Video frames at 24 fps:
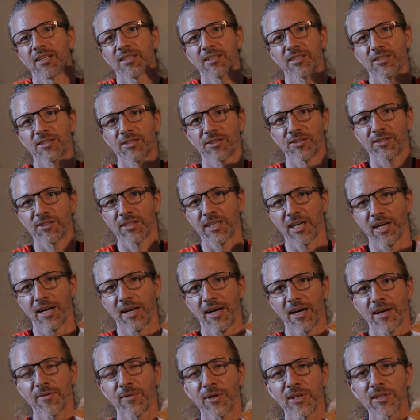So yeah,
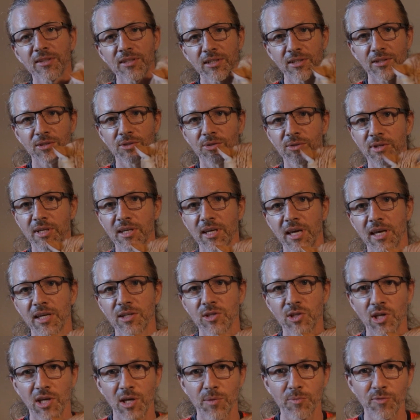I wanted to
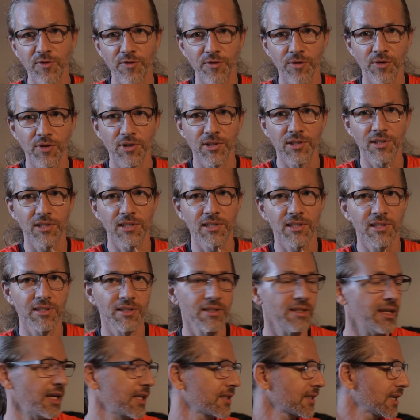engage him for the
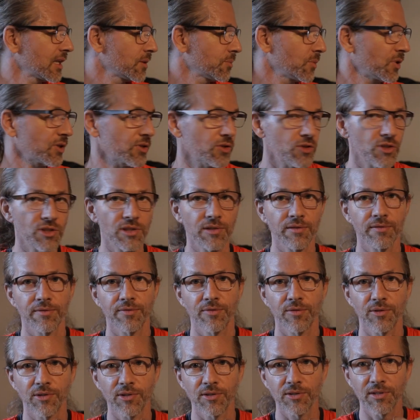and Machi
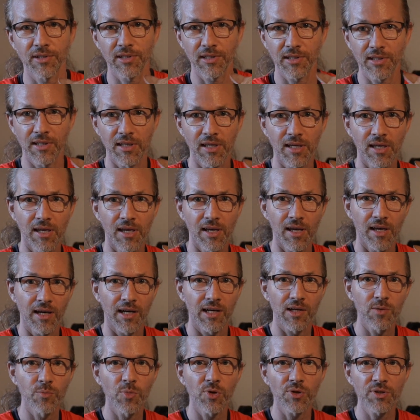for the
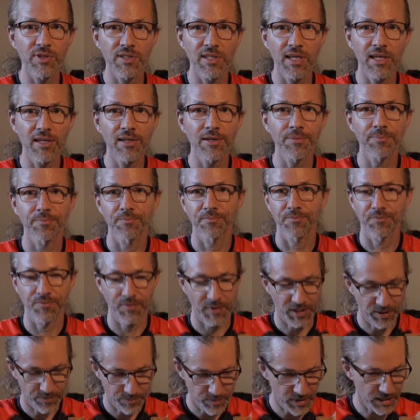unboxing,
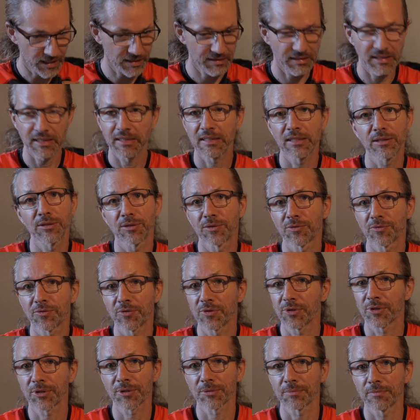but it didn't
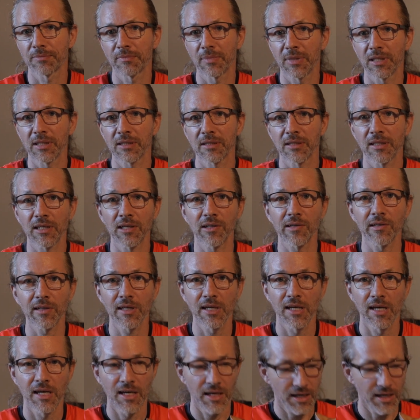work. But now
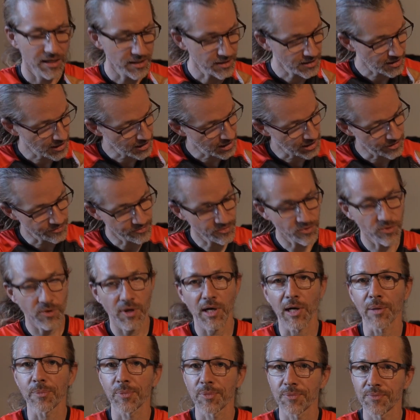I think he woke
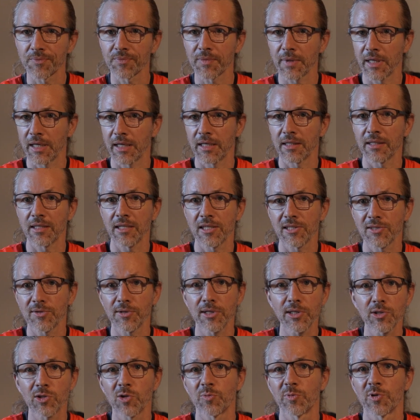up and he's a
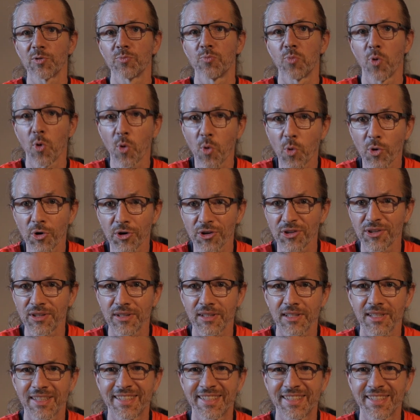little bit bored.